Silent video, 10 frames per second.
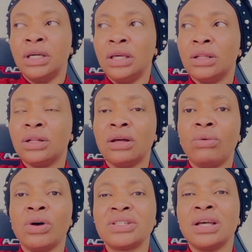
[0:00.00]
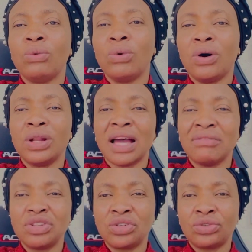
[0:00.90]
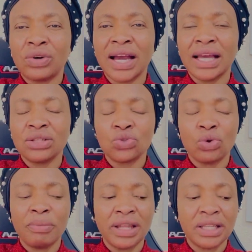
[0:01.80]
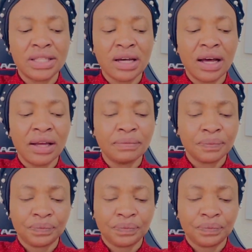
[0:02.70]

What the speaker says: In other words, the world have tried so many times